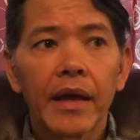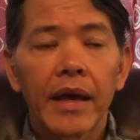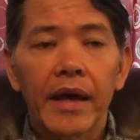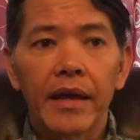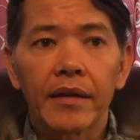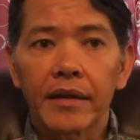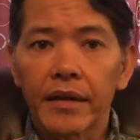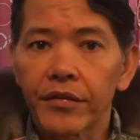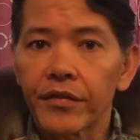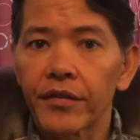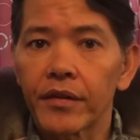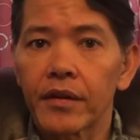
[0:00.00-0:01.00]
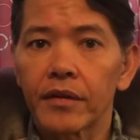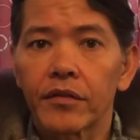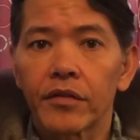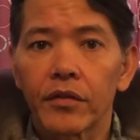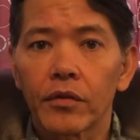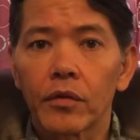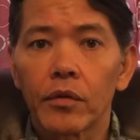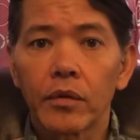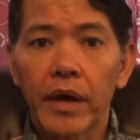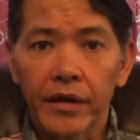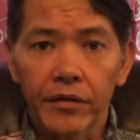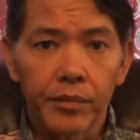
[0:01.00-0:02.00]
and listening to
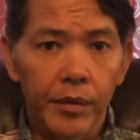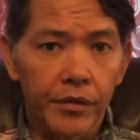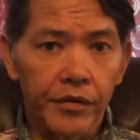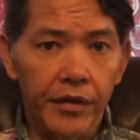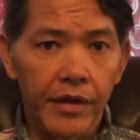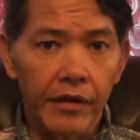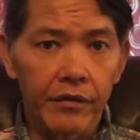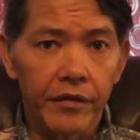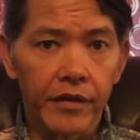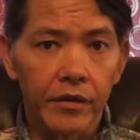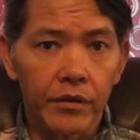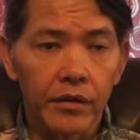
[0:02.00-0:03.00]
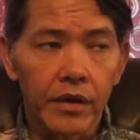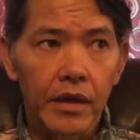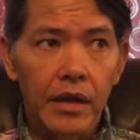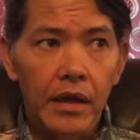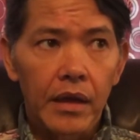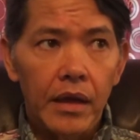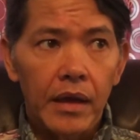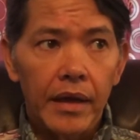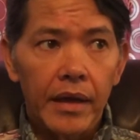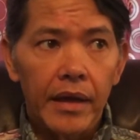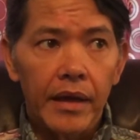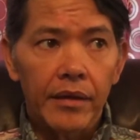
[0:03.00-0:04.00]
experts in that field,
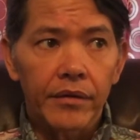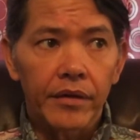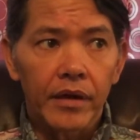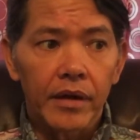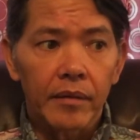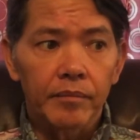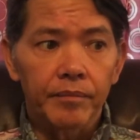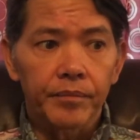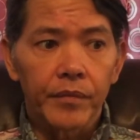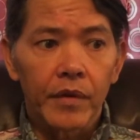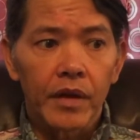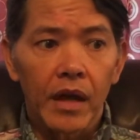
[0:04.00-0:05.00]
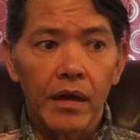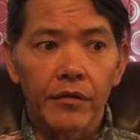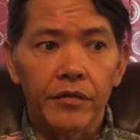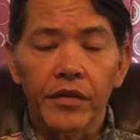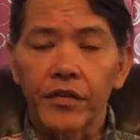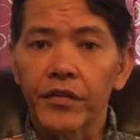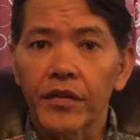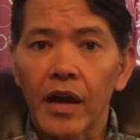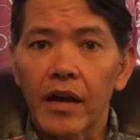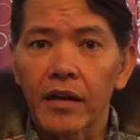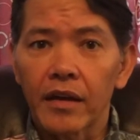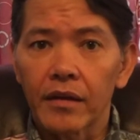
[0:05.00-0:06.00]
and kind of
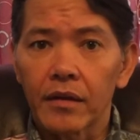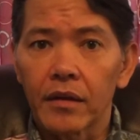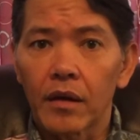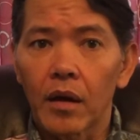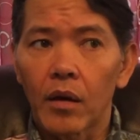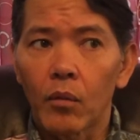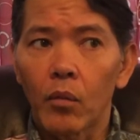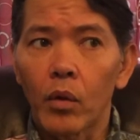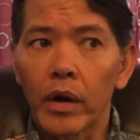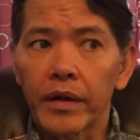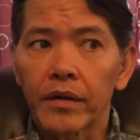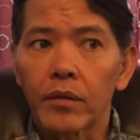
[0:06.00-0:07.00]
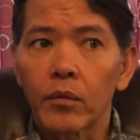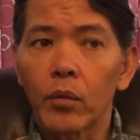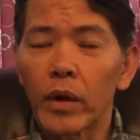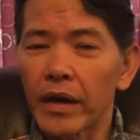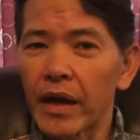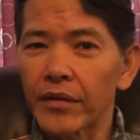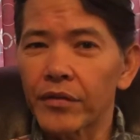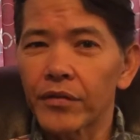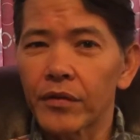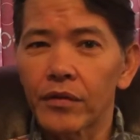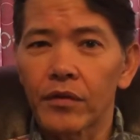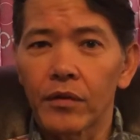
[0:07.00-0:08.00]
deciding what I
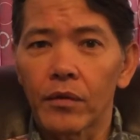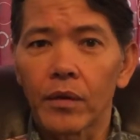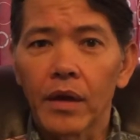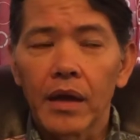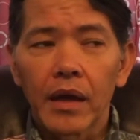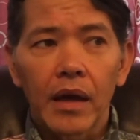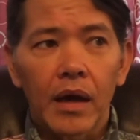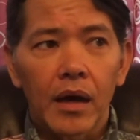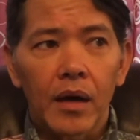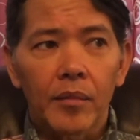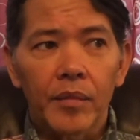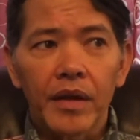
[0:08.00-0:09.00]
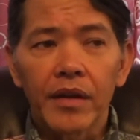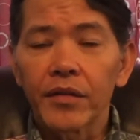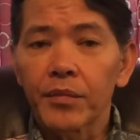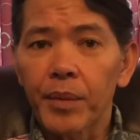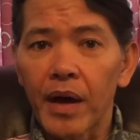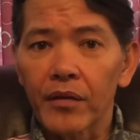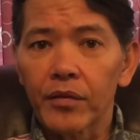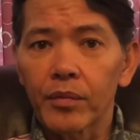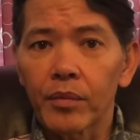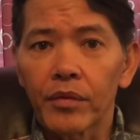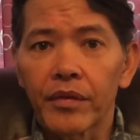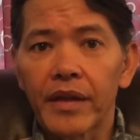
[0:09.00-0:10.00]
should do. It is
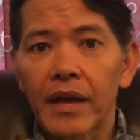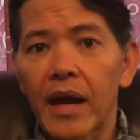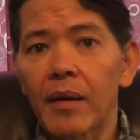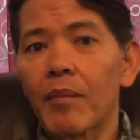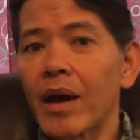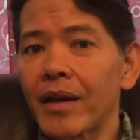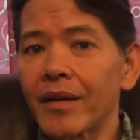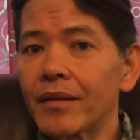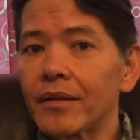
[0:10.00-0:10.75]
possible that I might